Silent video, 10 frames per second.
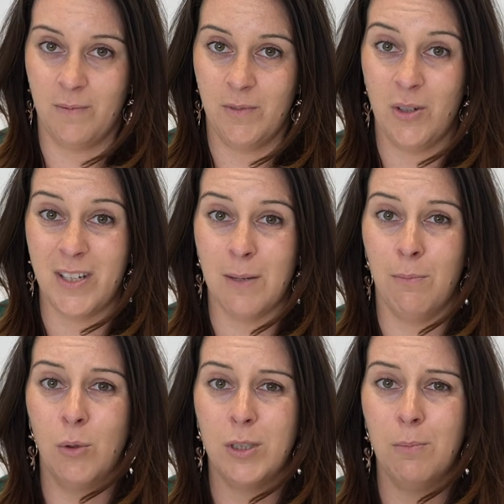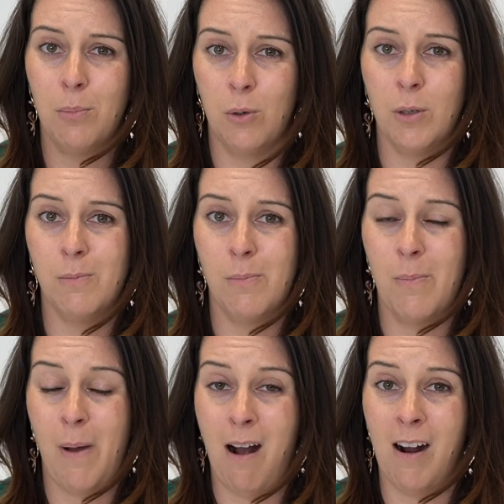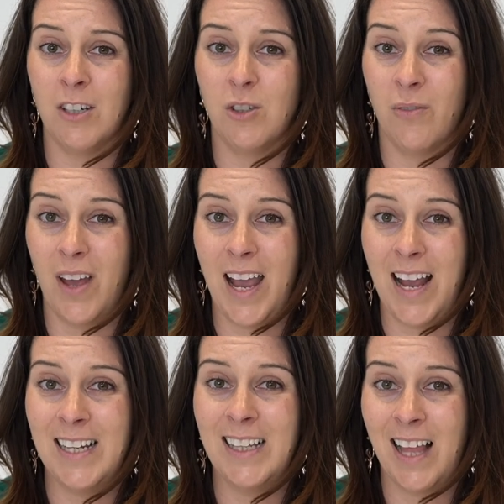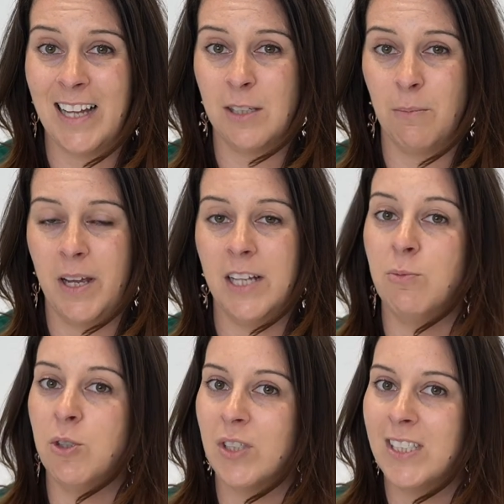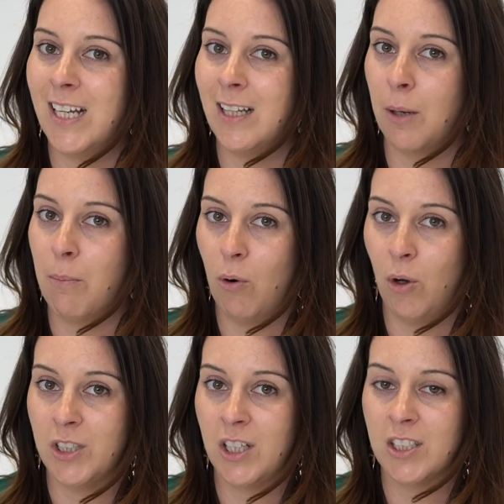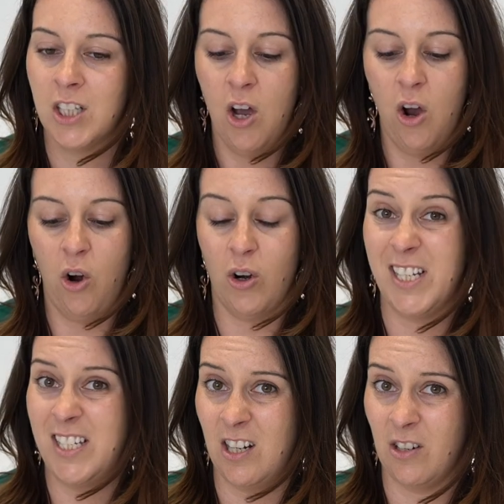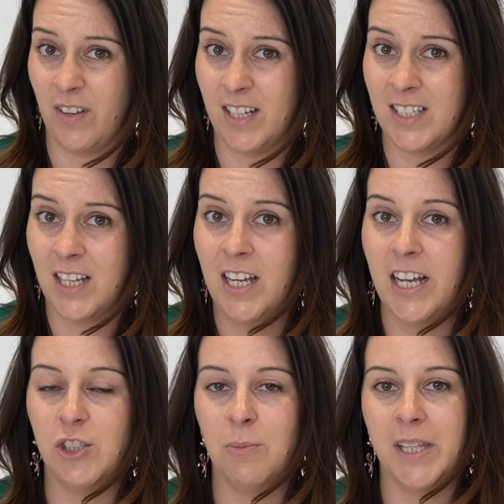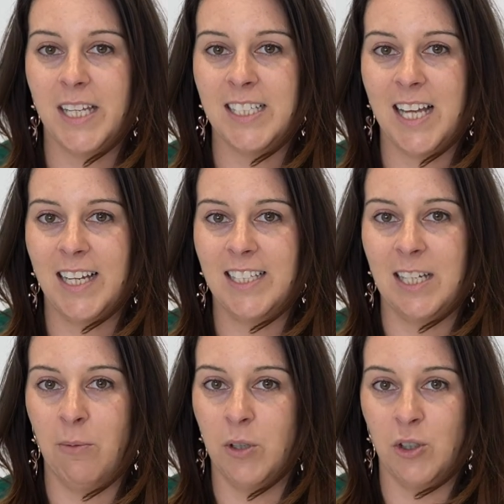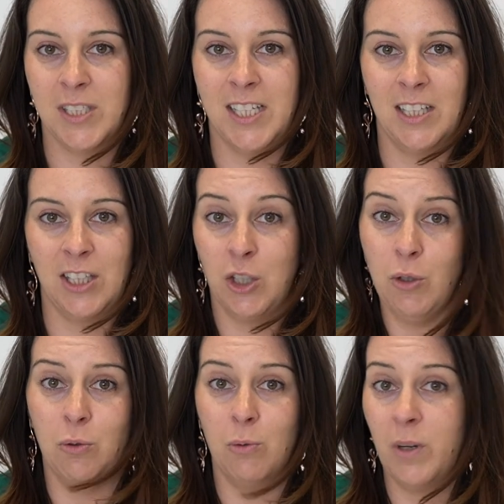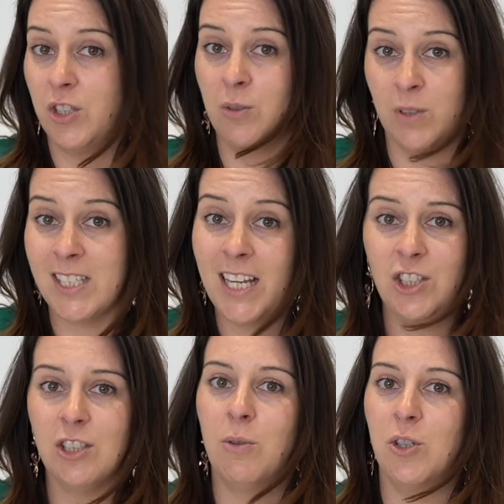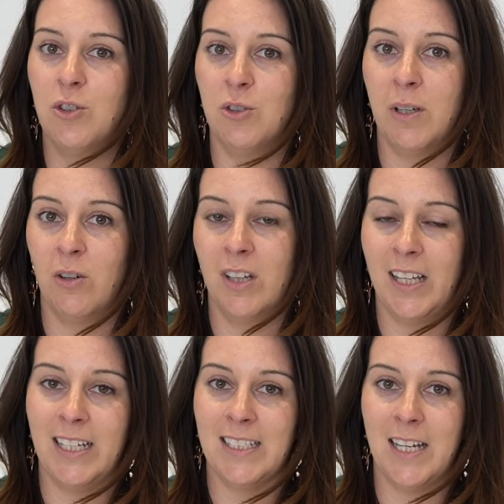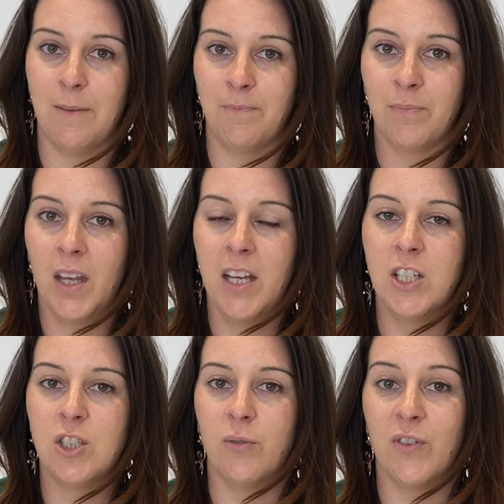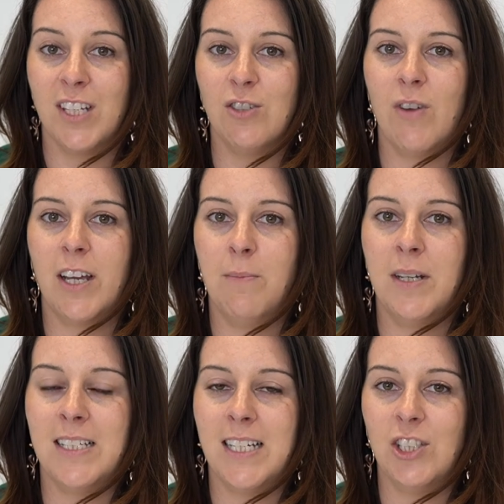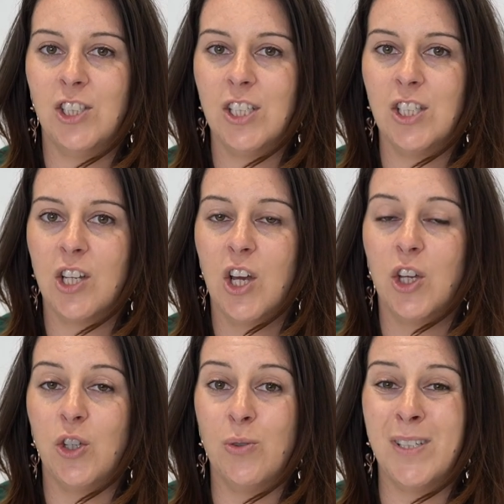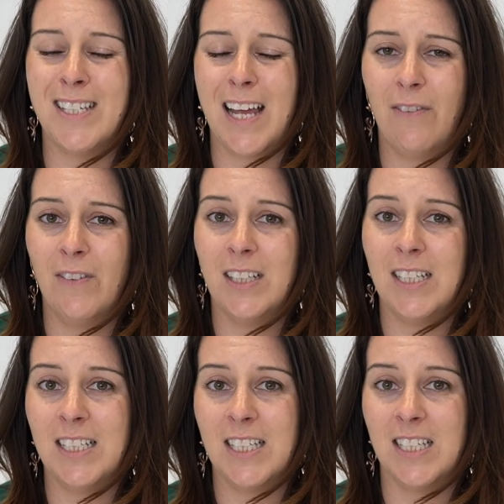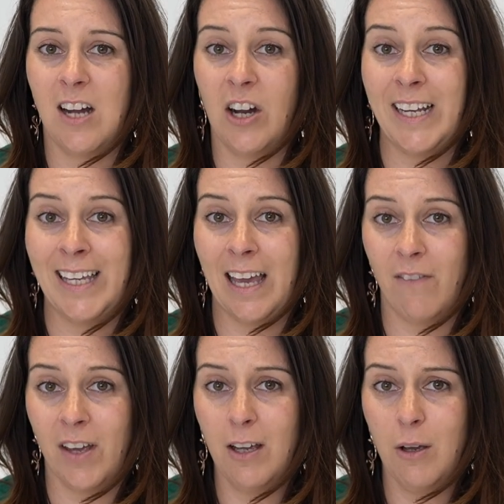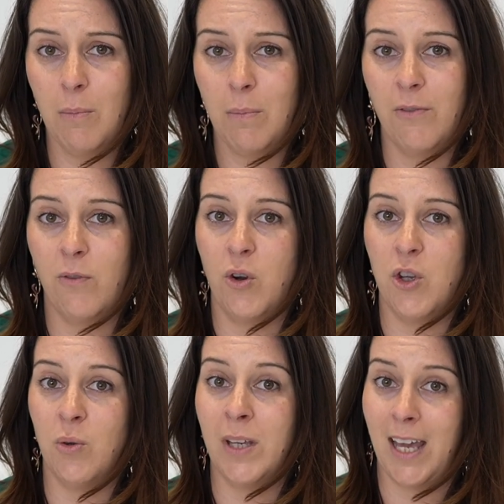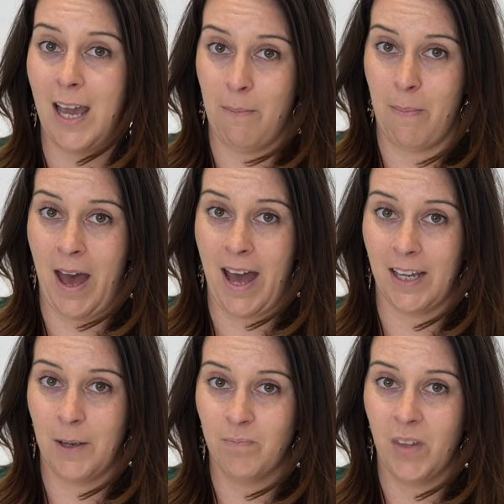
So it's the most important part of any landing page when you're selling a product or a service. It should be the exact same when you're selling you, which is essentially what you're doing on LinkedIn. So for these recommendations, you definitely need to start giving before you get back.